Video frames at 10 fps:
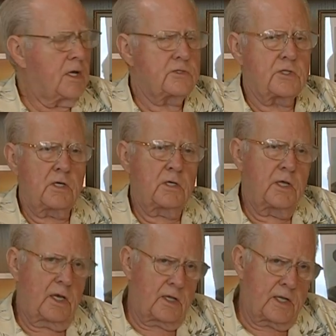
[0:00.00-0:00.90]
I started,
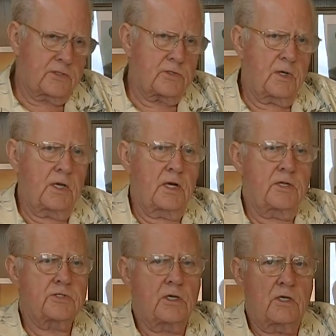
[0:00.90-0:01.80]
yeah, that's right. I
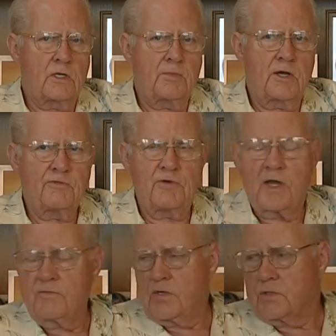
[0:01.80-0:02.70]
started about
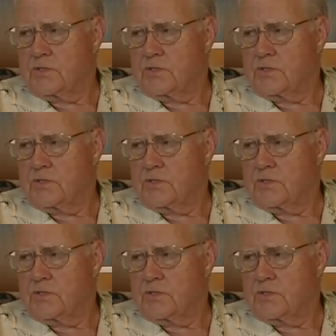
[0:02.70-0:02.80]
5 years